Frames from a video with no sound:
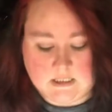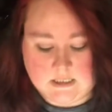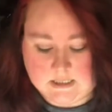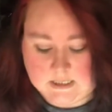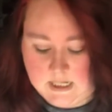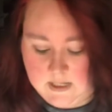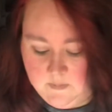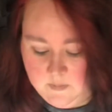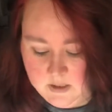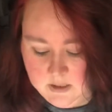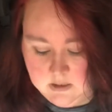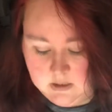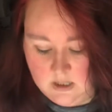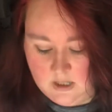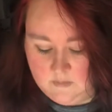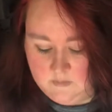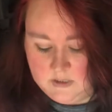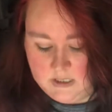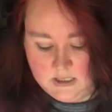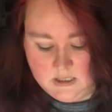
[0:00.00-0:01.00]
escape it.
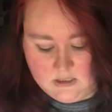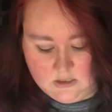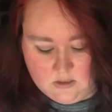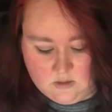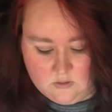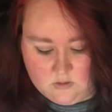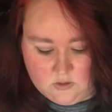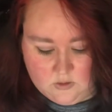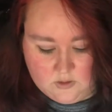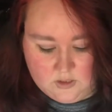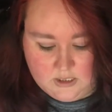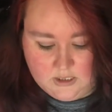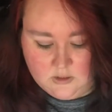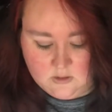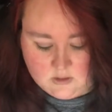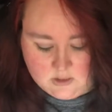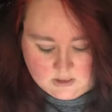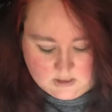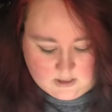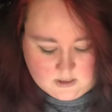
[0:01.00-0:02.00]
I'm telling you, you think
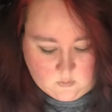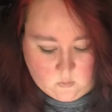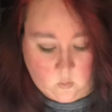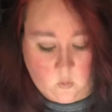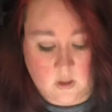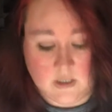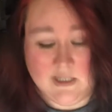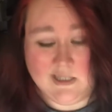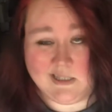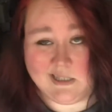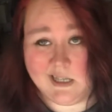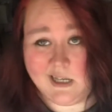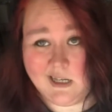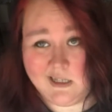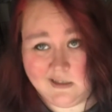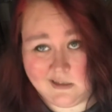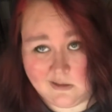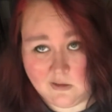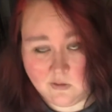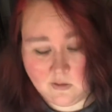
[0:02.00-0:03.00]
you're going to get one
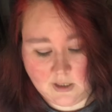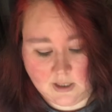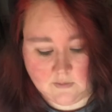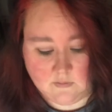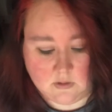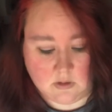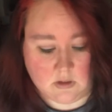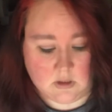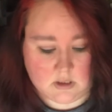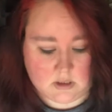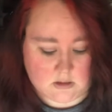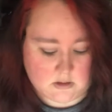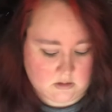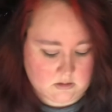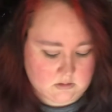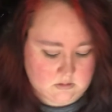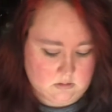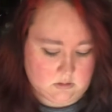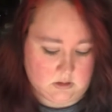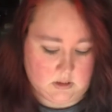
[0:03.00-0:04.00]
sign that don't have it on
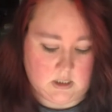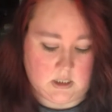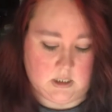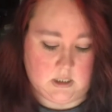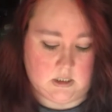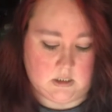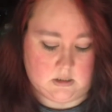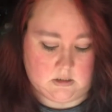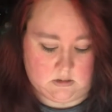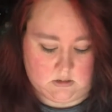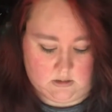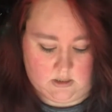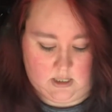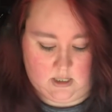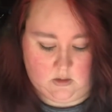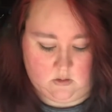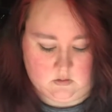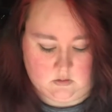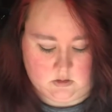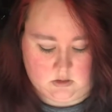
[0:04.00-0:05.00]
there, and
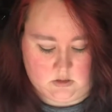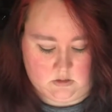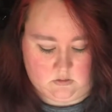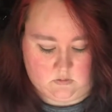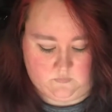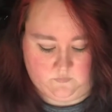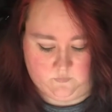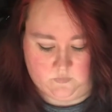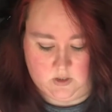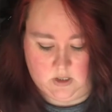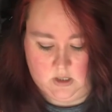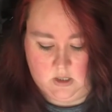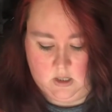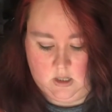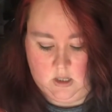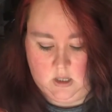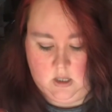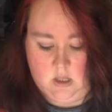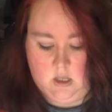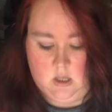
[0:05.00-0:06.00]
they all do.
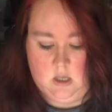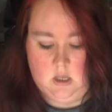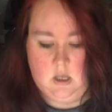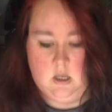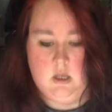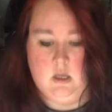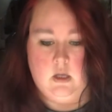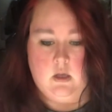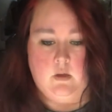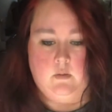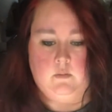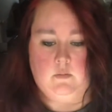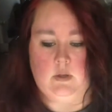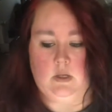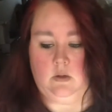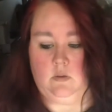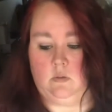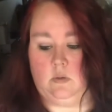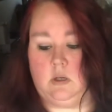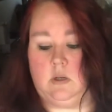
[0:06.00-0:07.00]

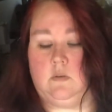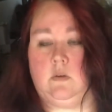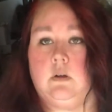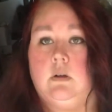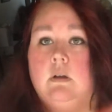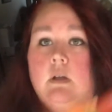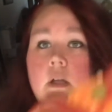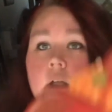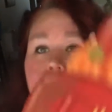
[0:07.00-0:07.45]
But whatever.